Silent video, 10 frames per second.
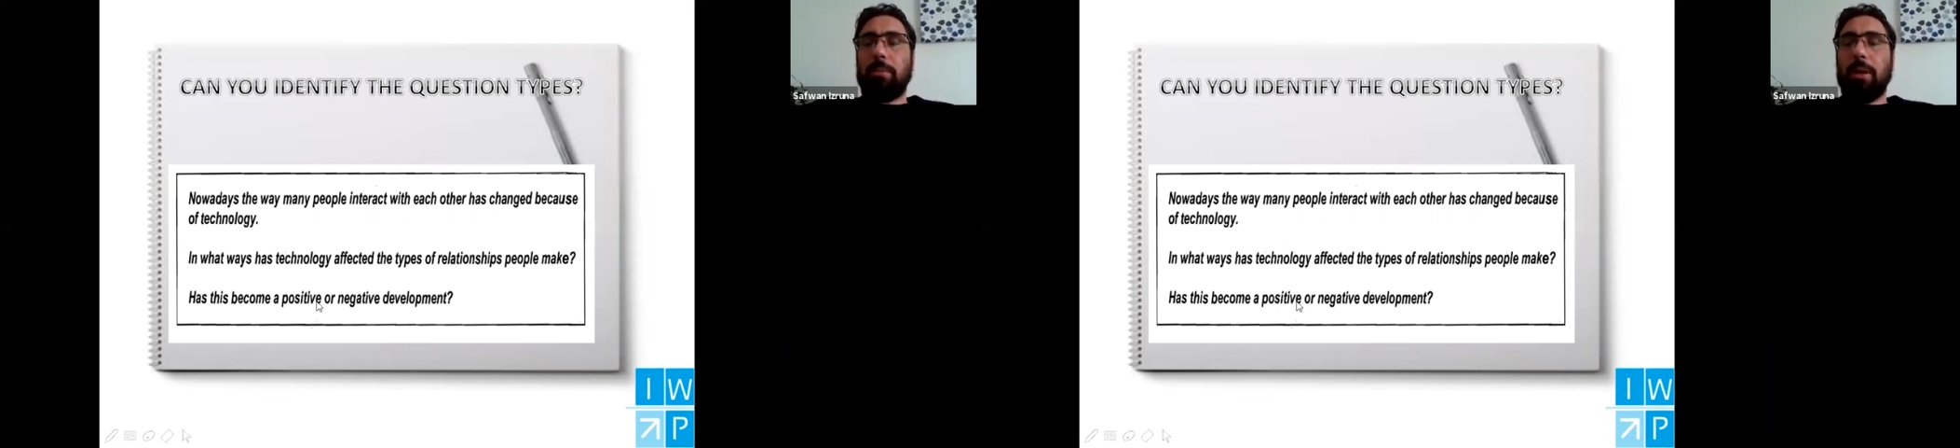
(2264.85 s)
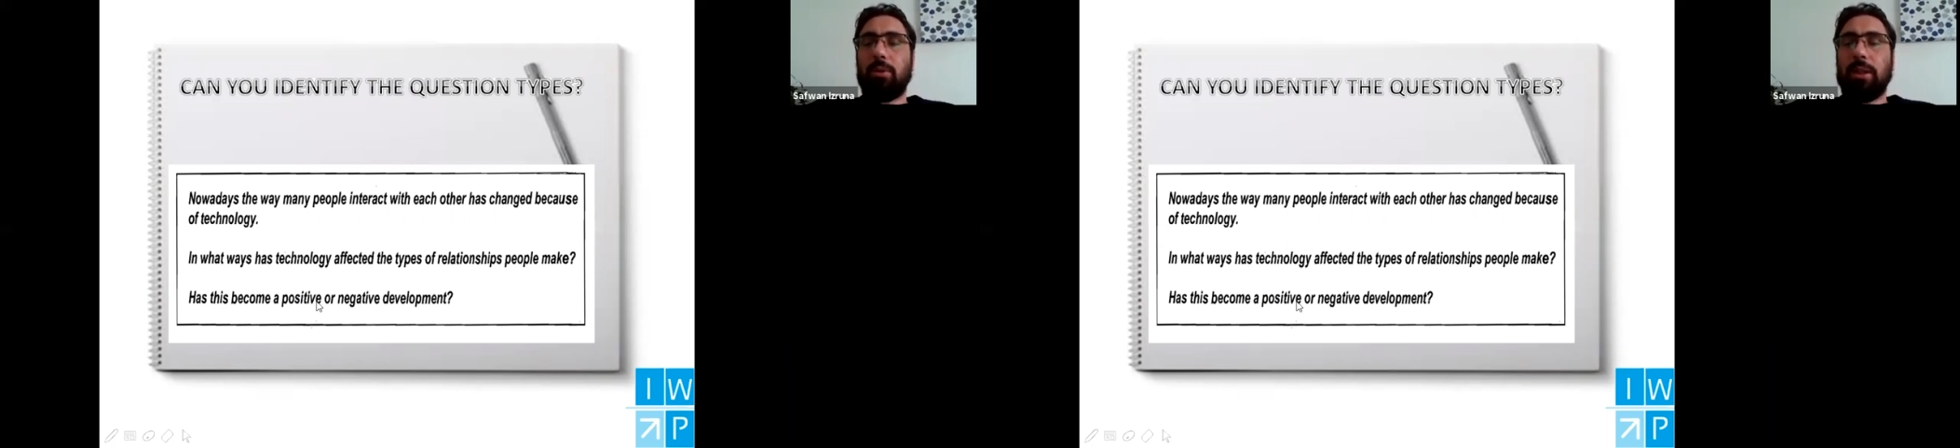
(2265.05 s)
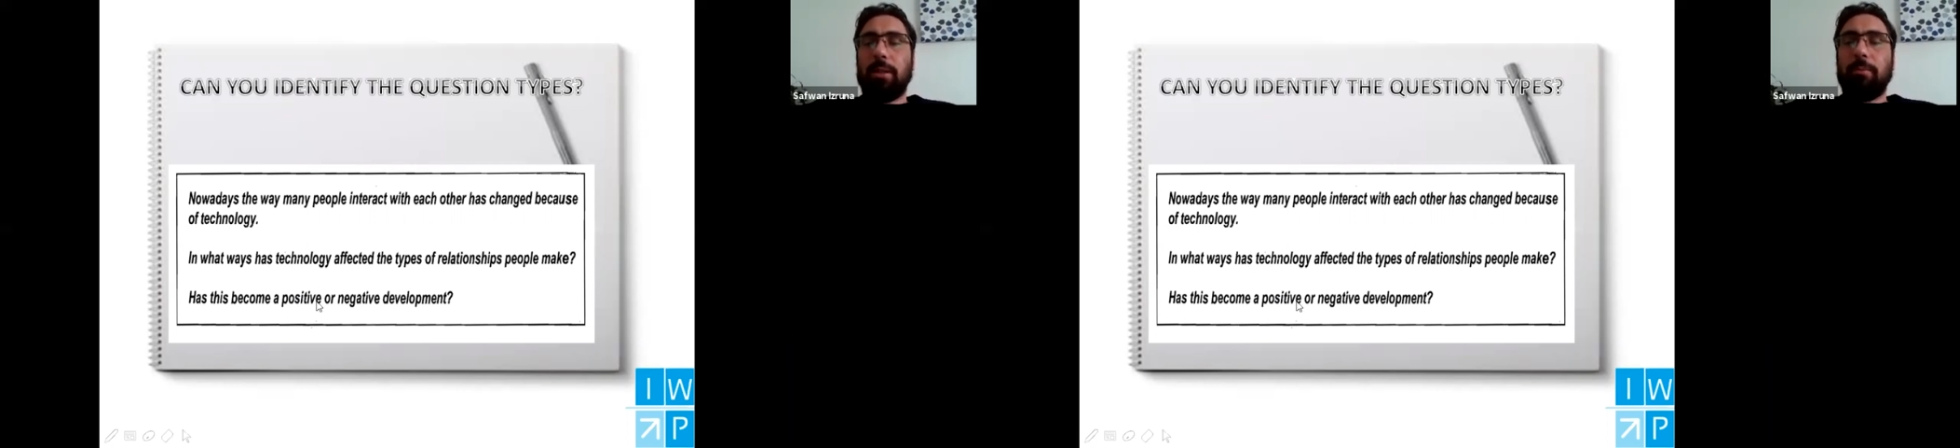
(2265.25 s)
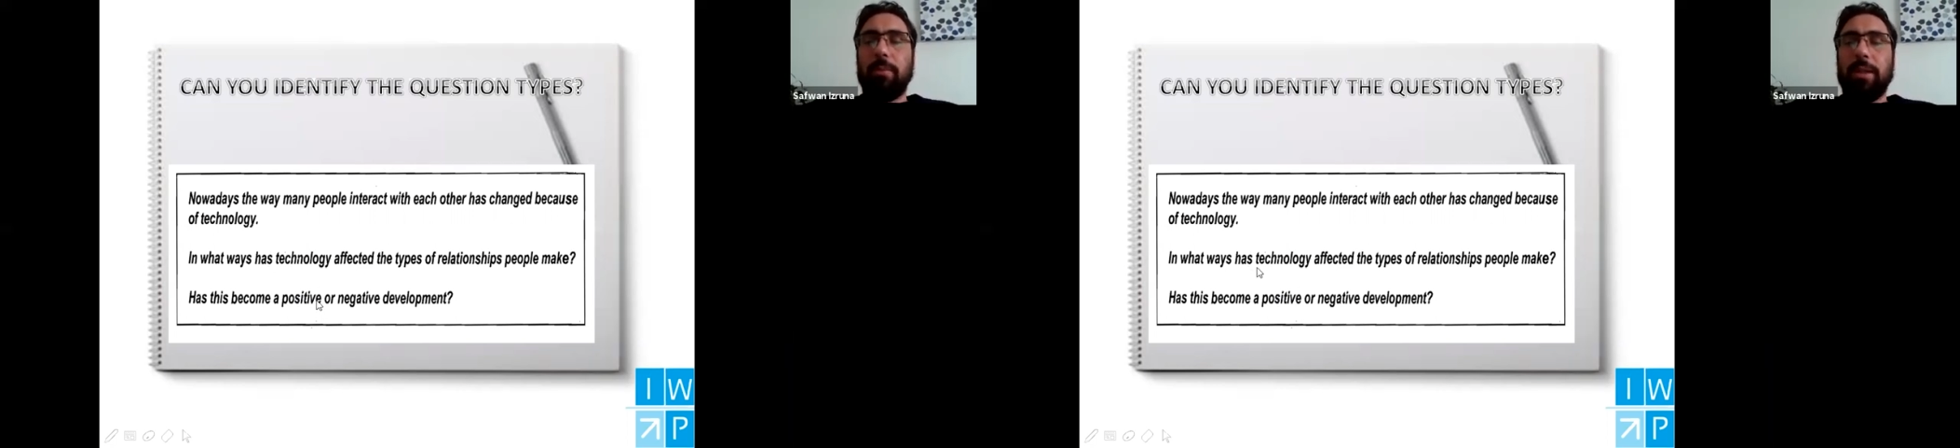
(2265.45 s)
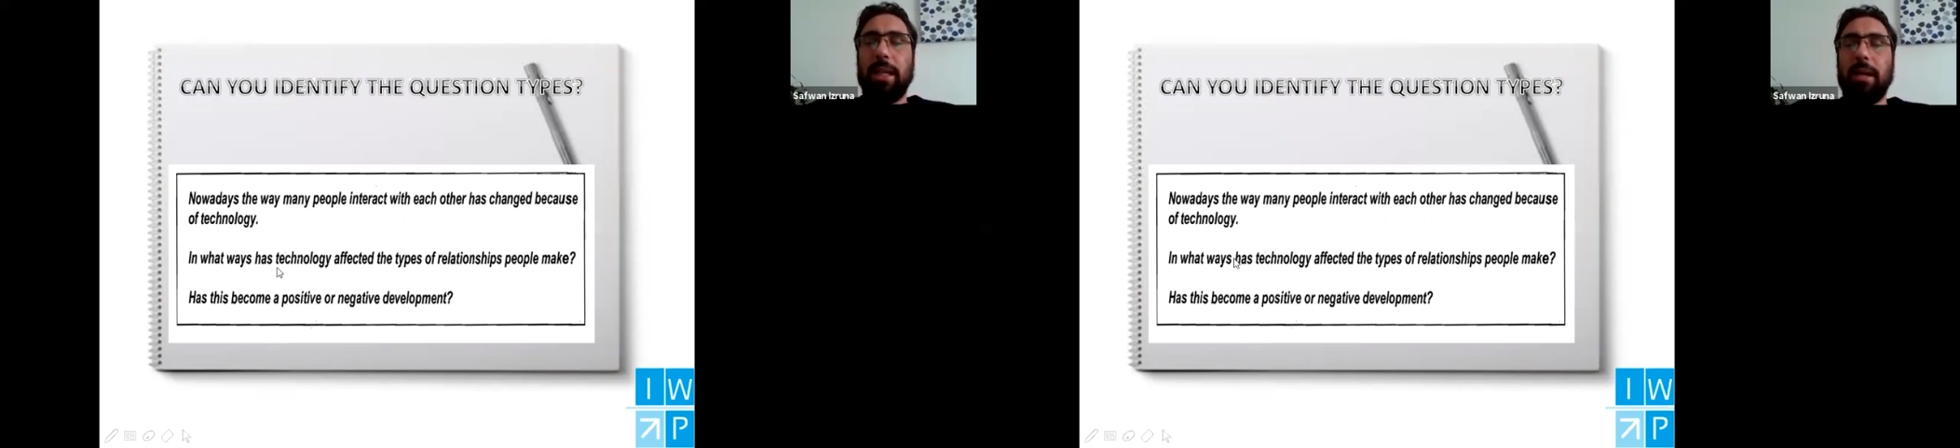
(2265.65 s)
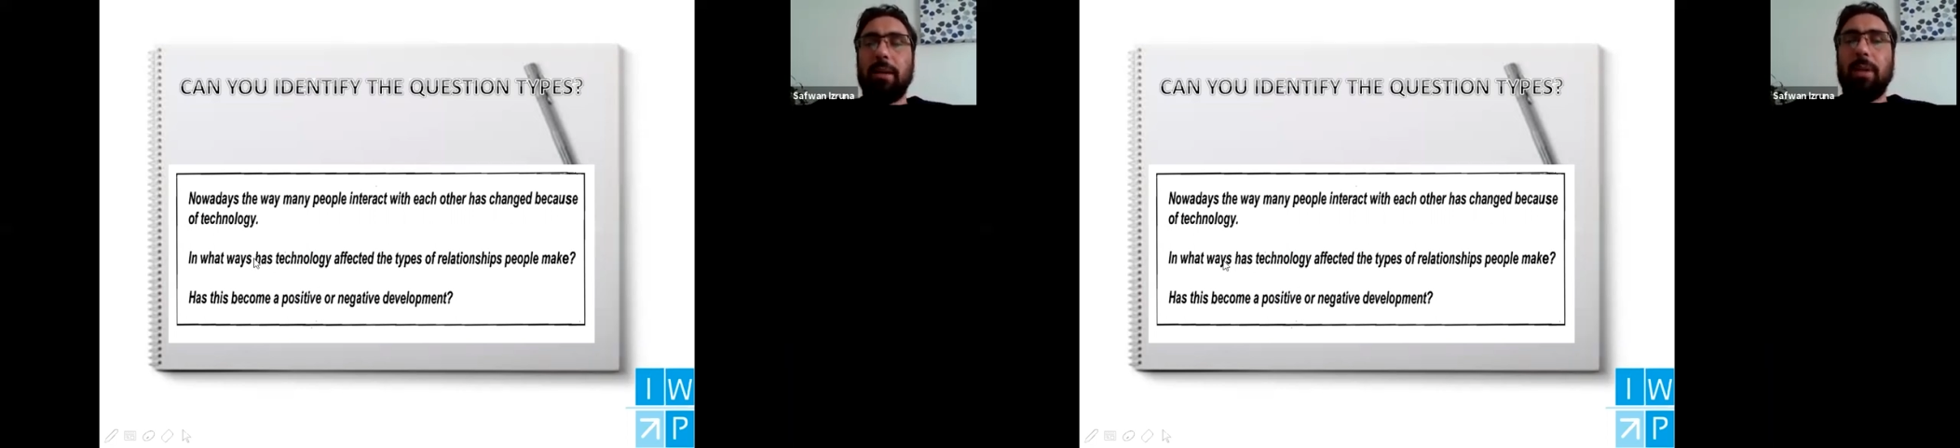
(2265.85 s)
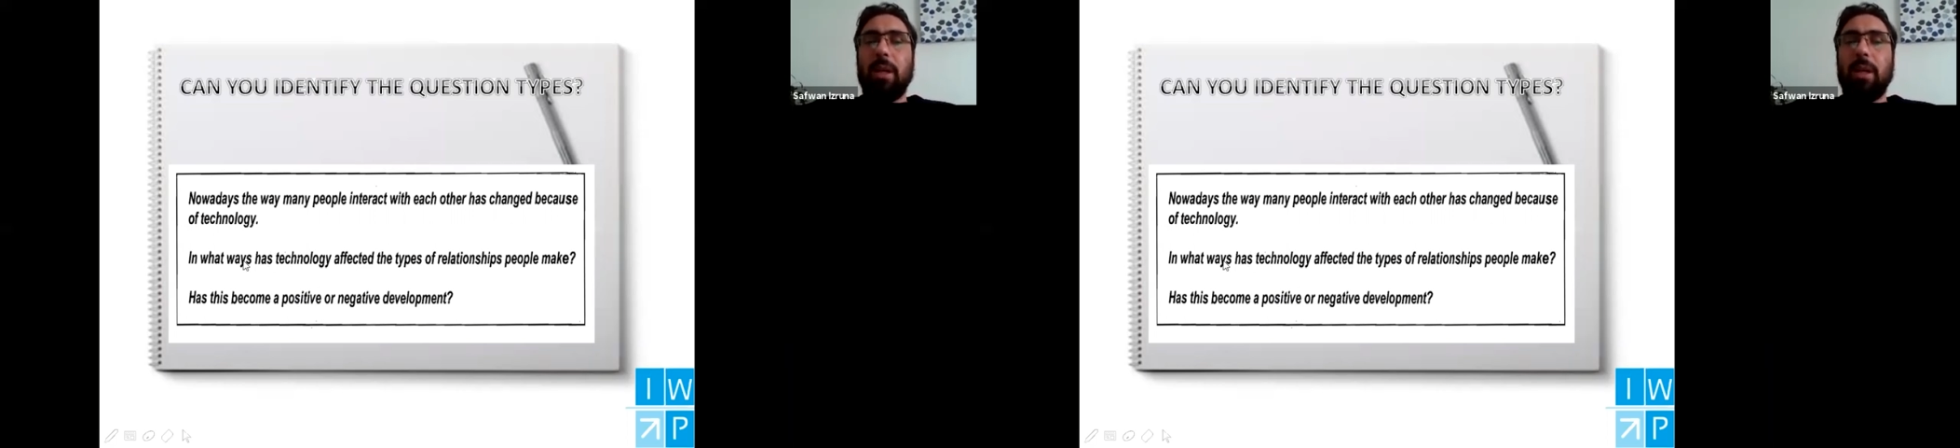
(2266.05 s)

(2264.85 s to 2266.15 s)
about it. Yeah.